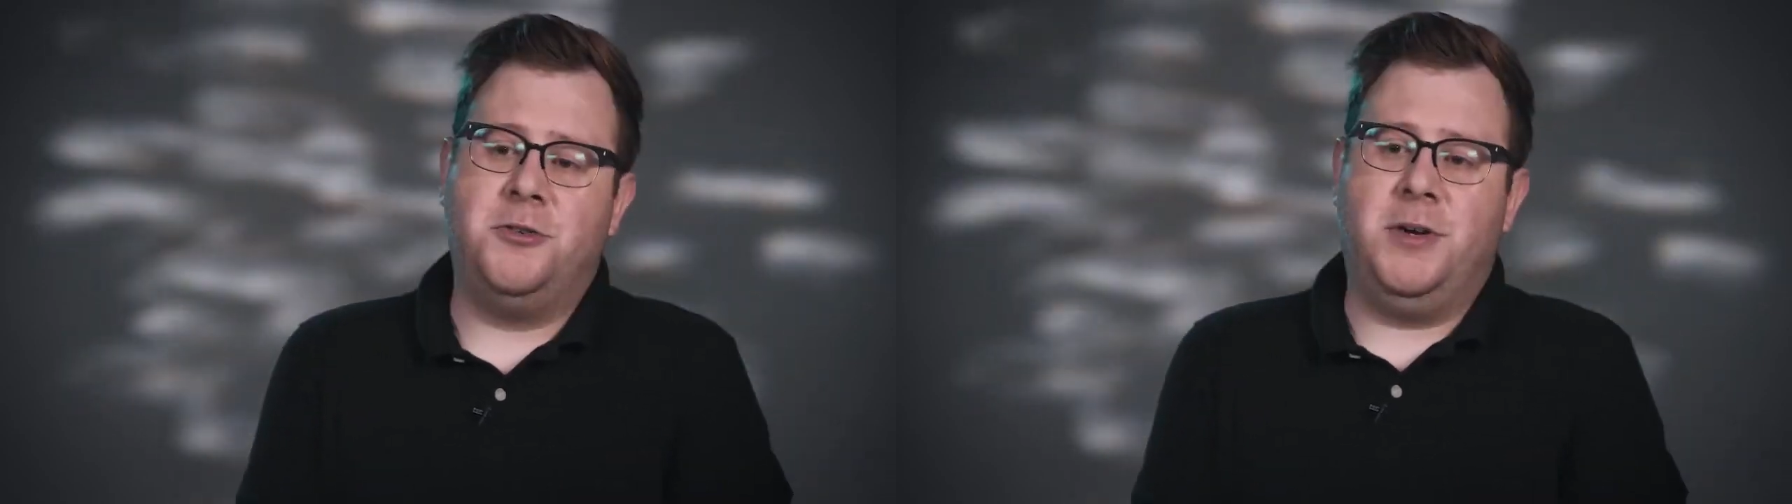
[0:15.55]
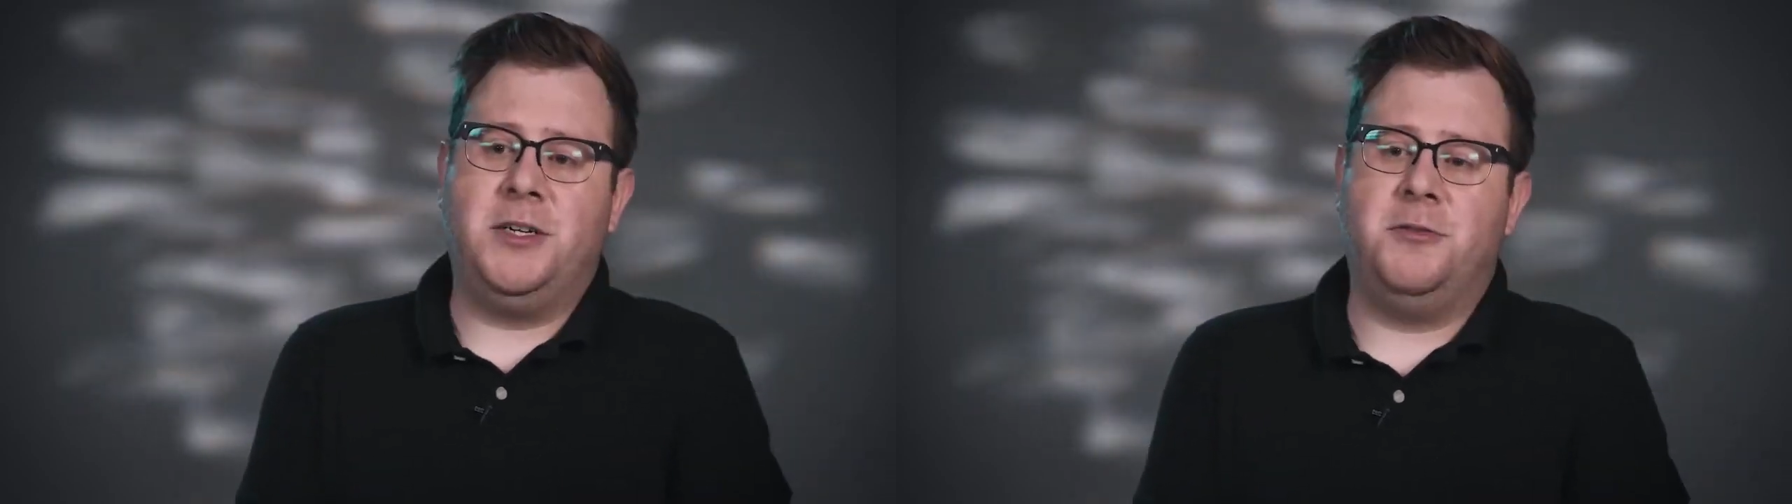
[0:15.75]

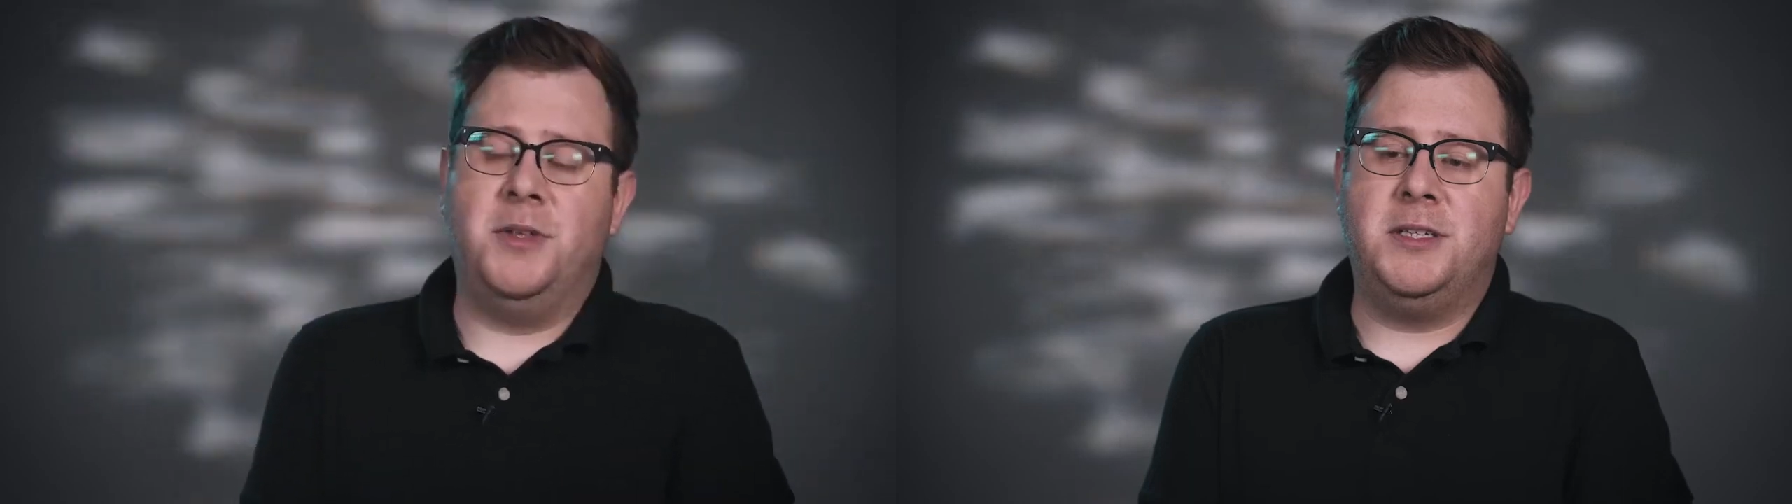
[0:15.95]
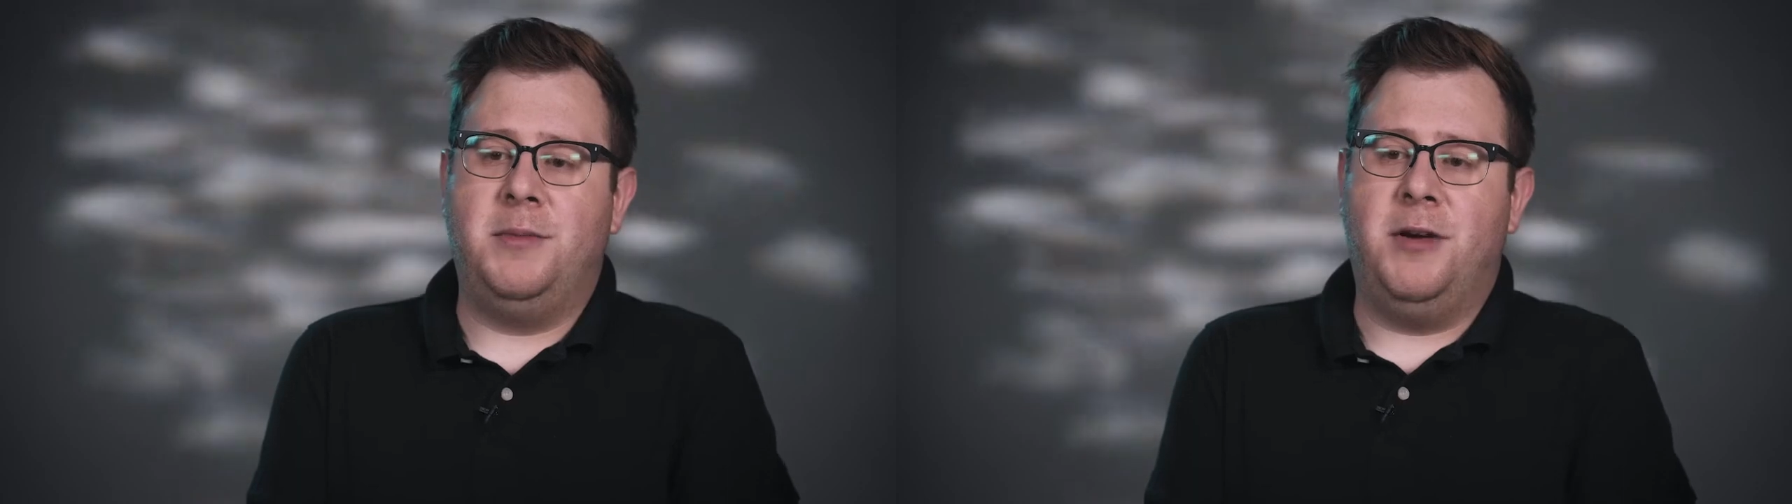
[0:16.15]
tricks from
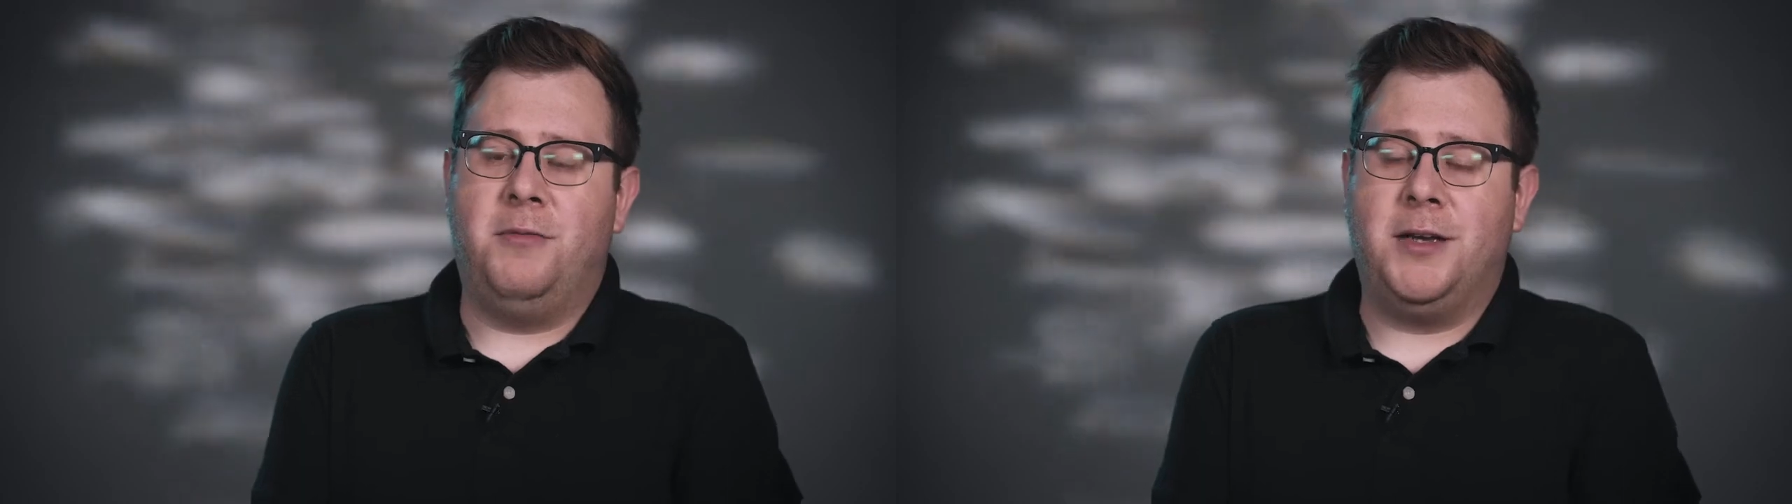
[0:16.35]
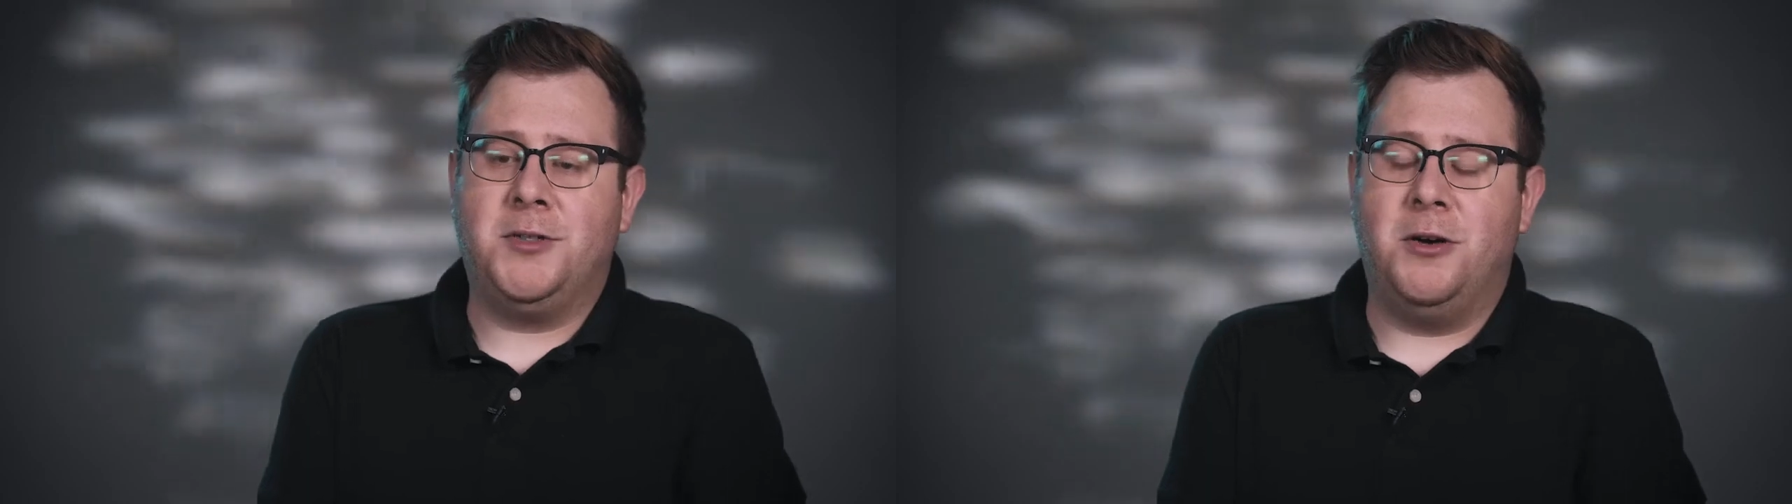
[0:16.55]
the team at
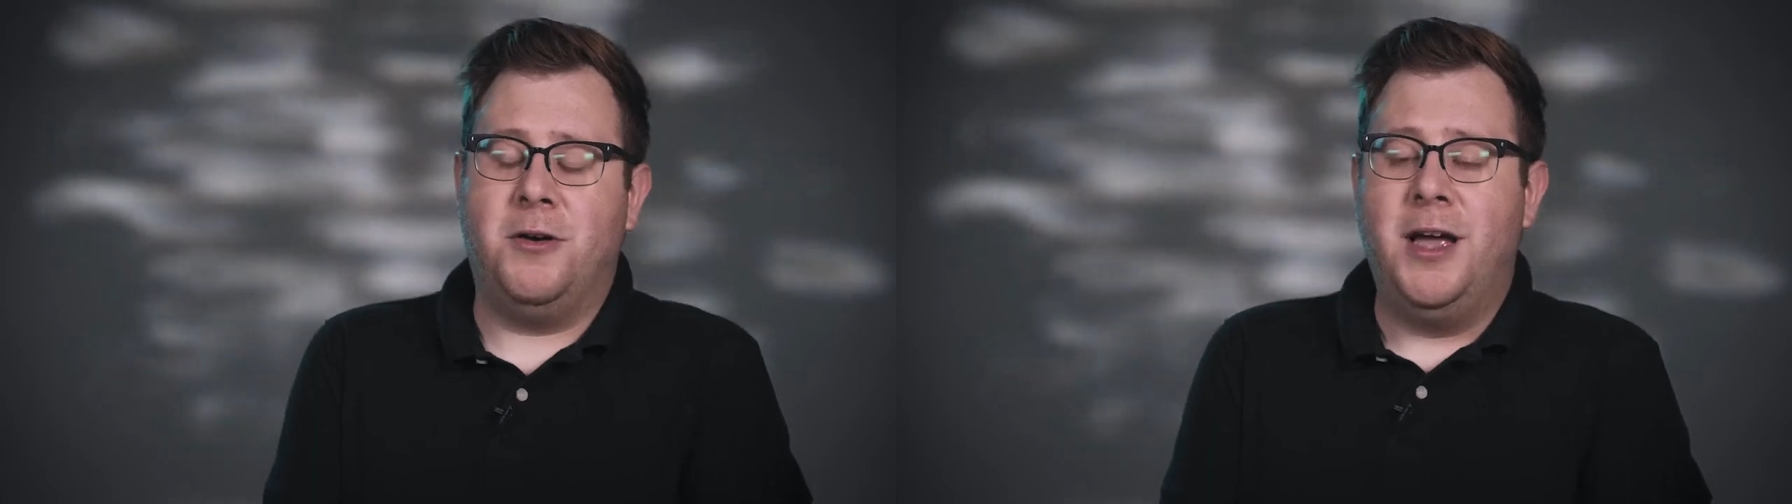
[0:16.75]
Rosco,